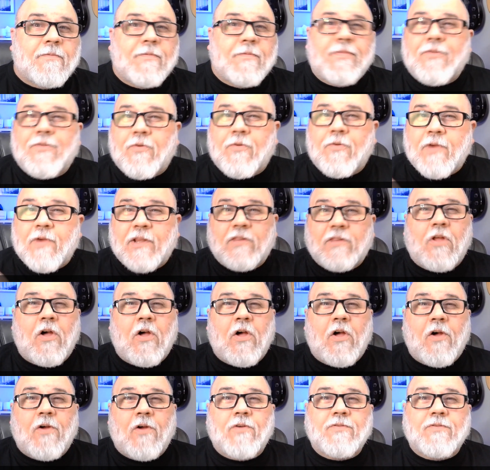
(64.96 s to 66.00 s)
third and
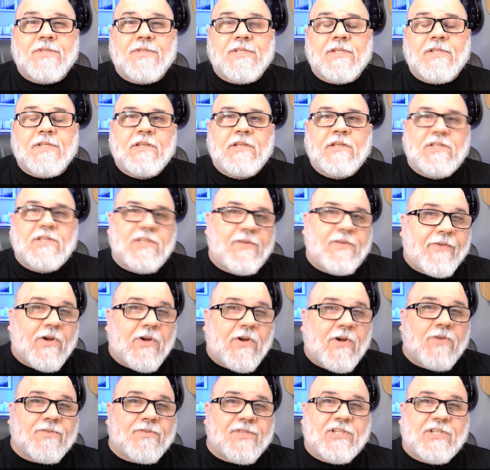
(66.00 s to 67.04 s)
longs,
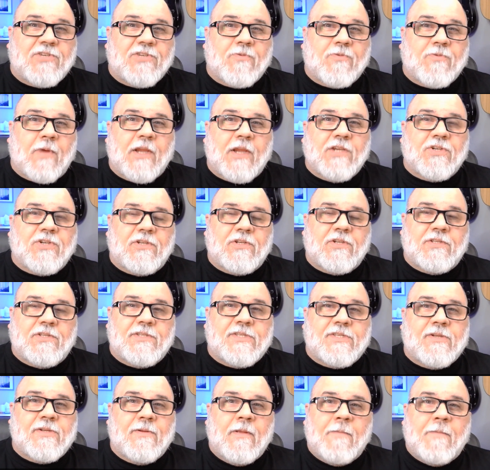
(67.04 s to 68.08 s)
difficult
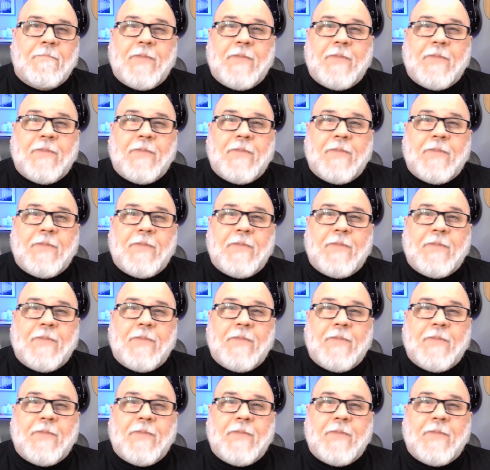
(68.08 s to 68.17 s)
situations.